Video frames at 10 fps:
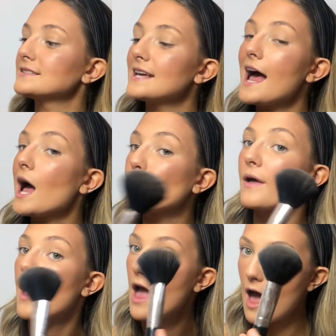tap
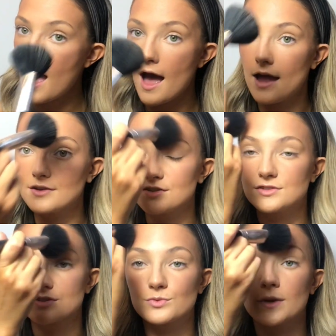and
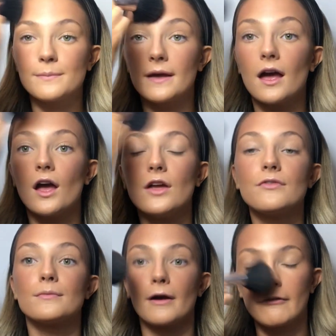just sweep it
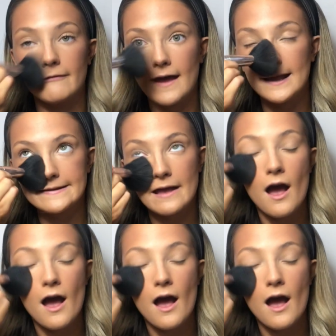over my face.